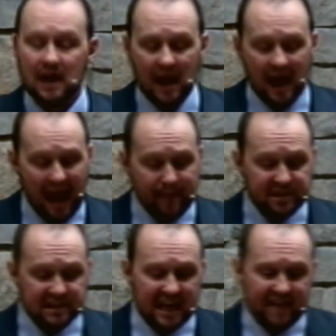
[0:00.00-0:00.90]
I
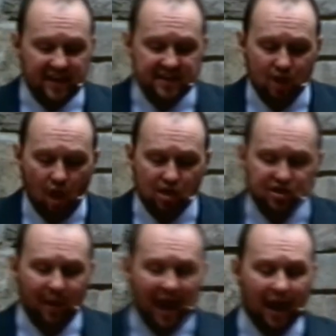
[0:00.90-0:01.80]
believe it is
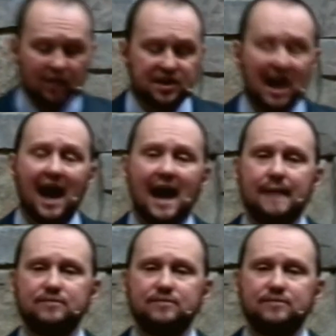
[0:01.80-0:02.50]
also our time